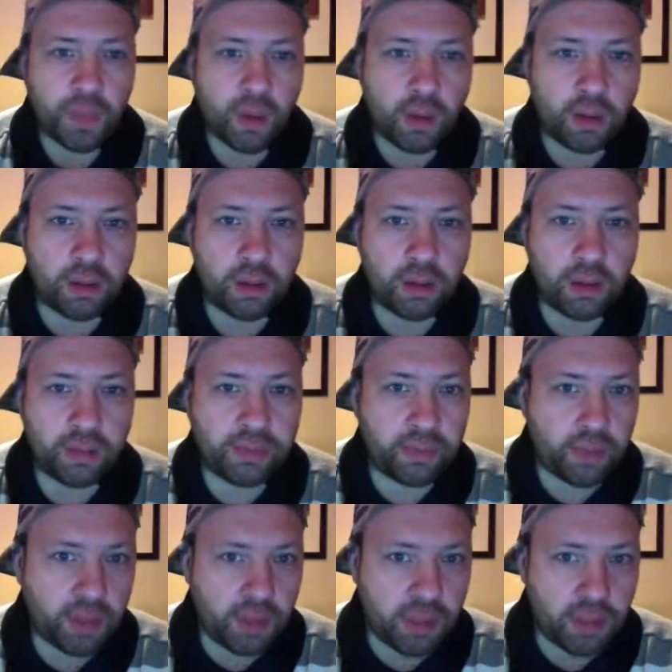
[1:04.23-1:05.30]

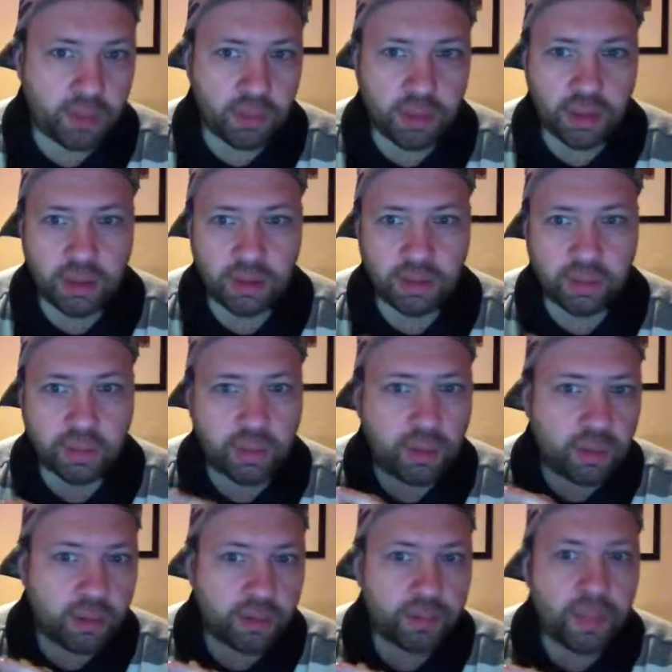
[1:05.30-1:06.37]
3D modeling
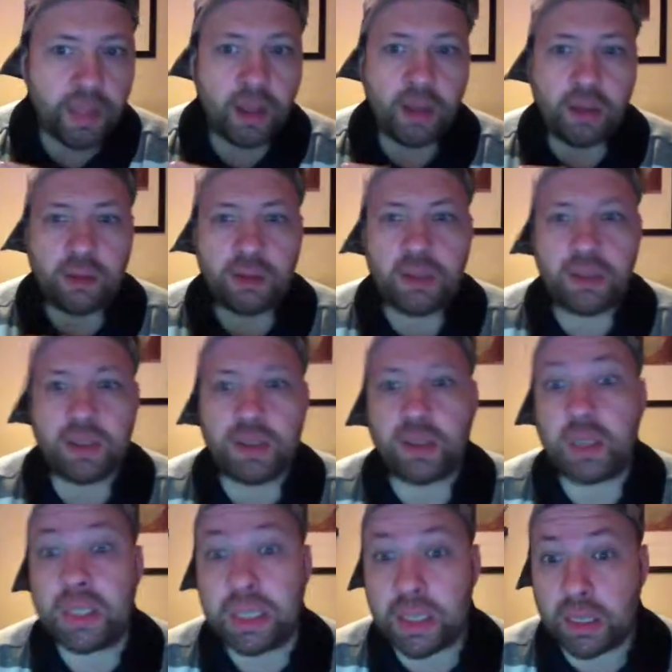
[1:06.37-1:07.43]
program. This is
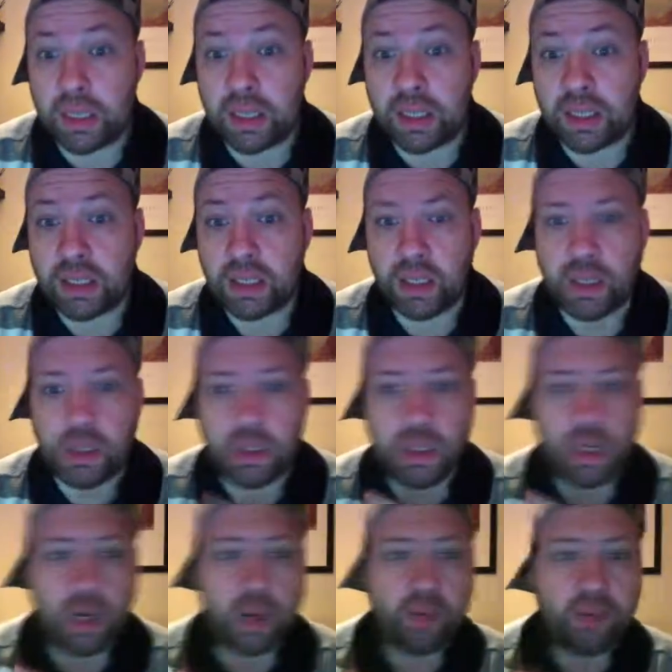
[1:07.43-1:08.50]

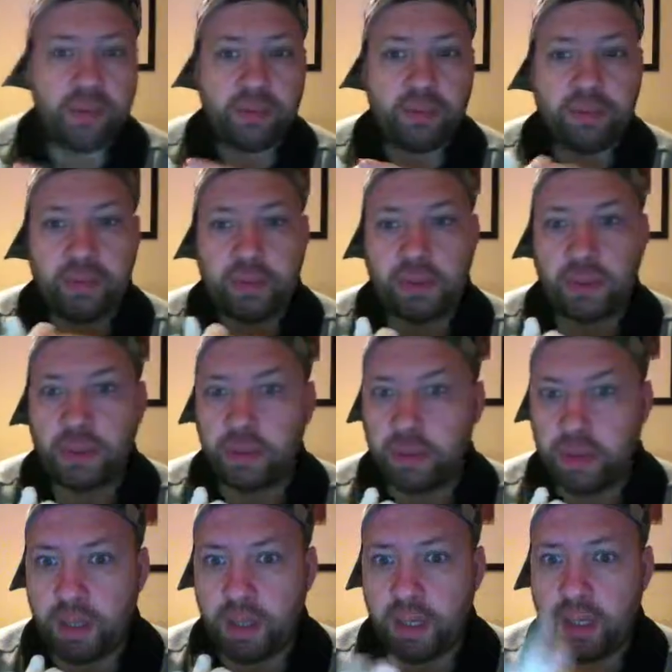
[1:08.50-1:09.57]
SketchUp version
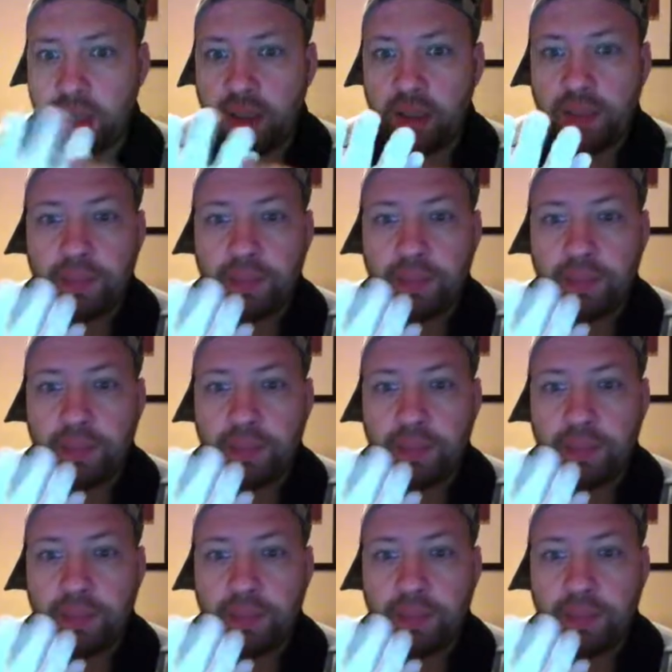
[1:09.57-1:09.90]
8.